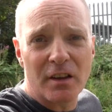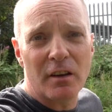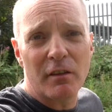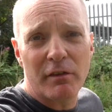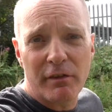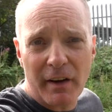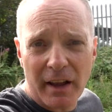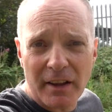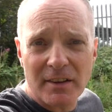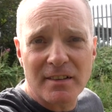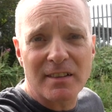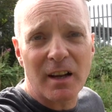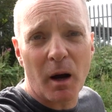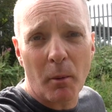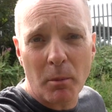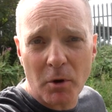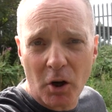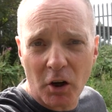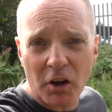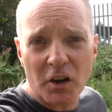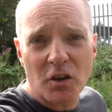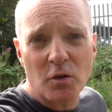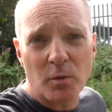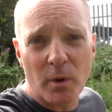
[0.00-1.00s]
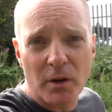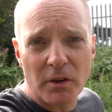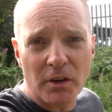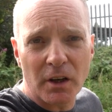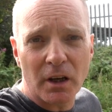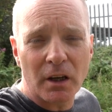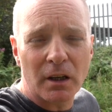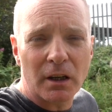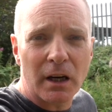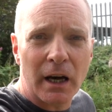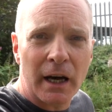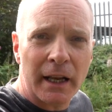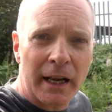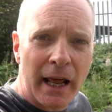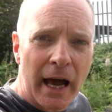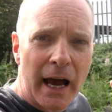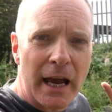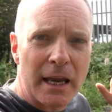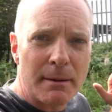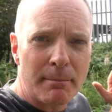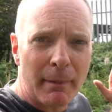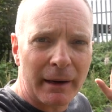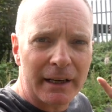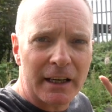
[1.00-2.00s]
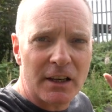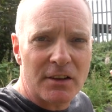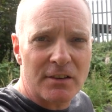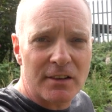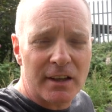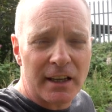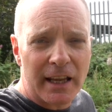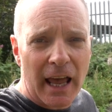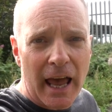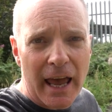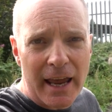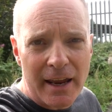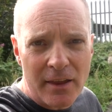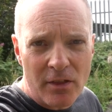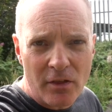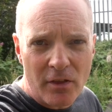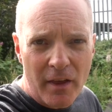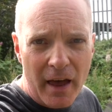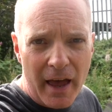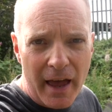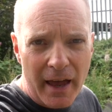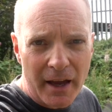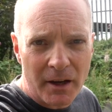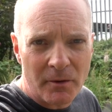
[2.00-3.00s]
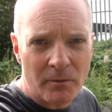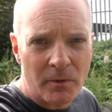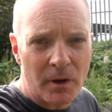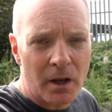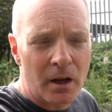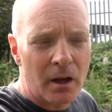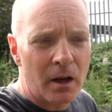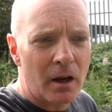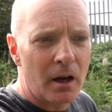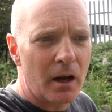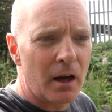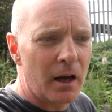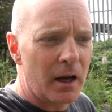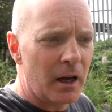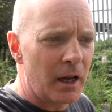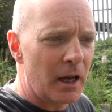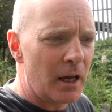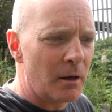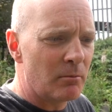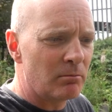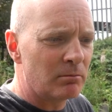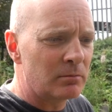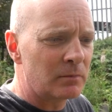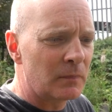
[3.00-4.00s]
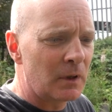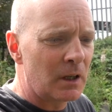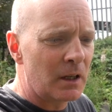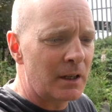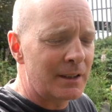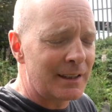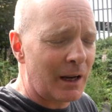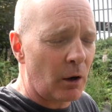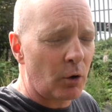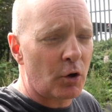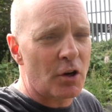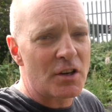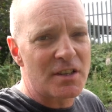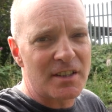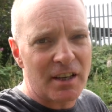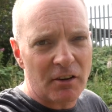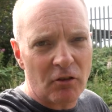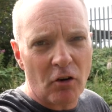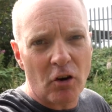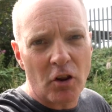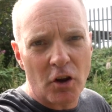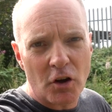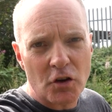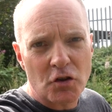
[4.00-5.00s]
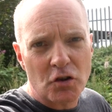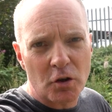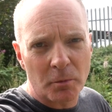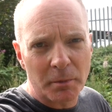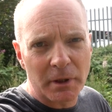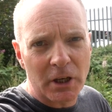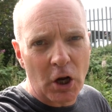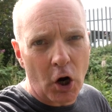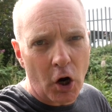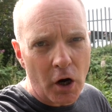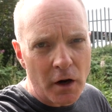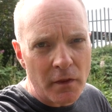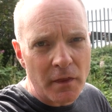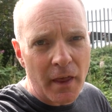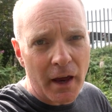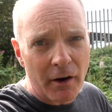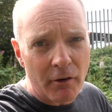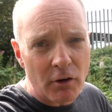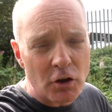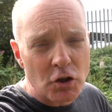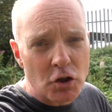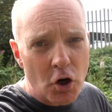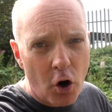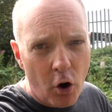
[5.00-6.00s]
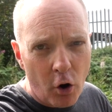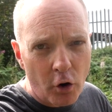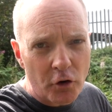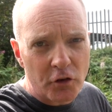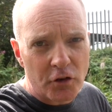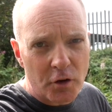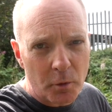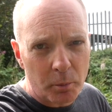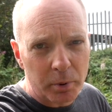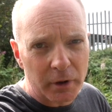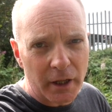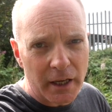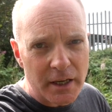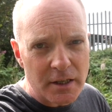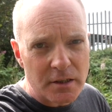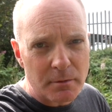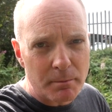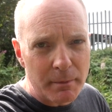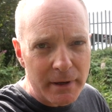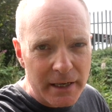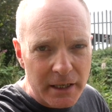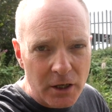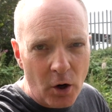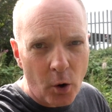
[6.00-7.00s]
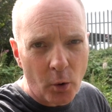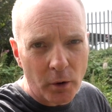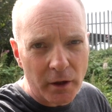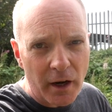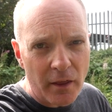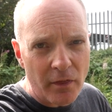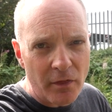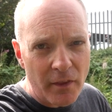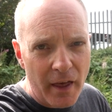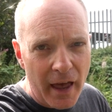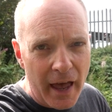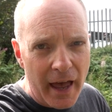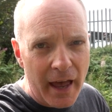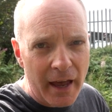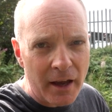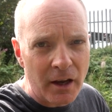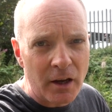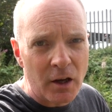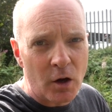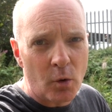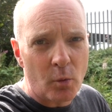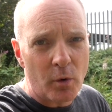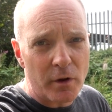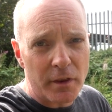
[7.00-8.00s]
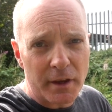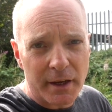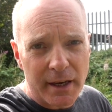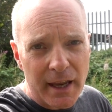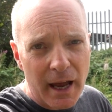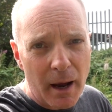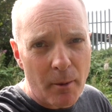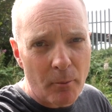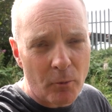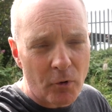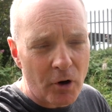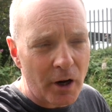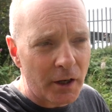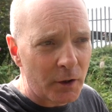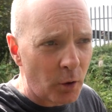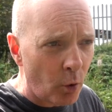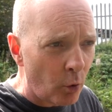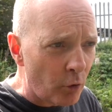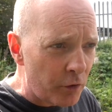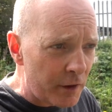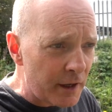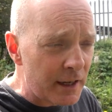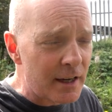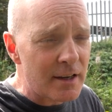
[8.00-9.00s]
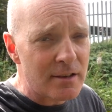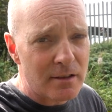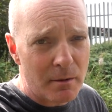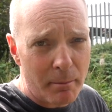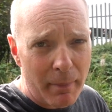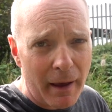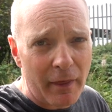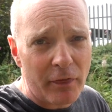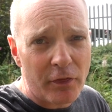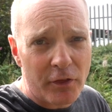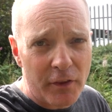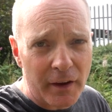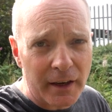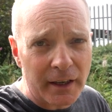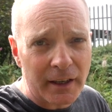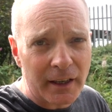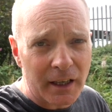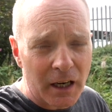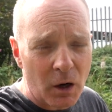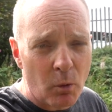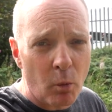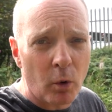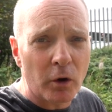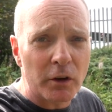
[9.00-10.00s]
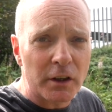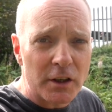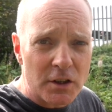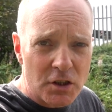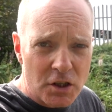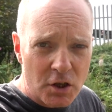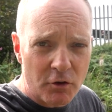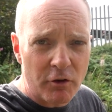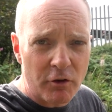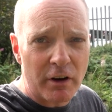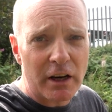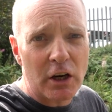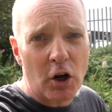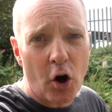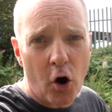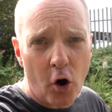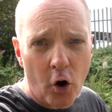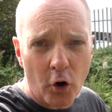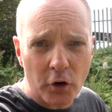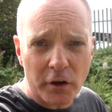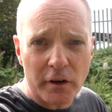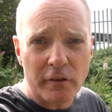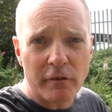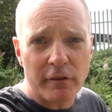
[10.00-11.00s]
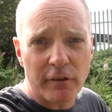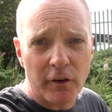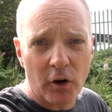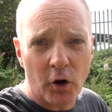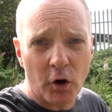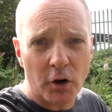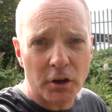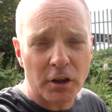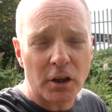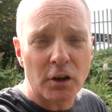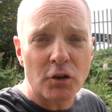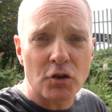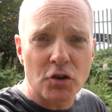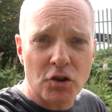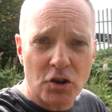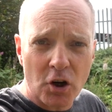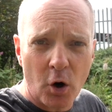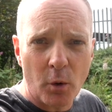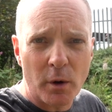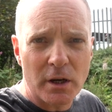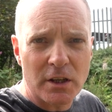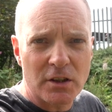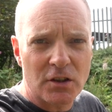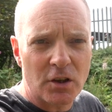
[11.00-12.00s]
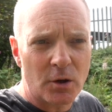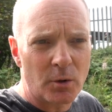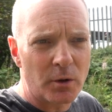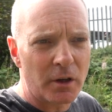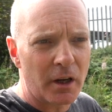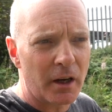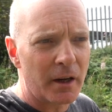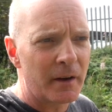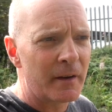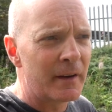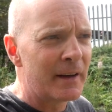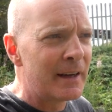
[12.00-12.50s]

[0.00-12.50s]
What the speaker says: in the fence, I'll be honest with you, and I managed to get in there. Now, considering that somebody got in there and torched the place, me going in there with a camera I don't think is a bad thing, and I wanted to record it for you and show it to you.